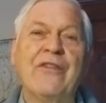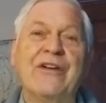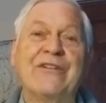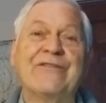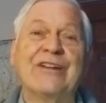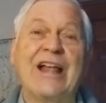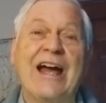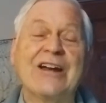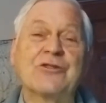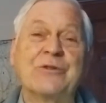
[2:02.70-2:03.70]
their
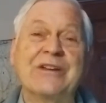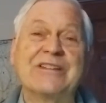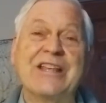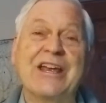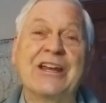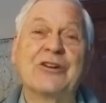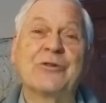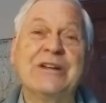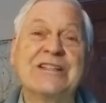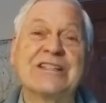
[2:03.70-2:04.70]
phylacteries. They
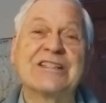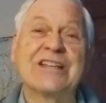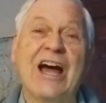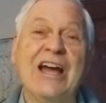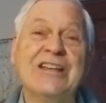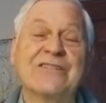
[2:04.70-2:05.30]
increase the size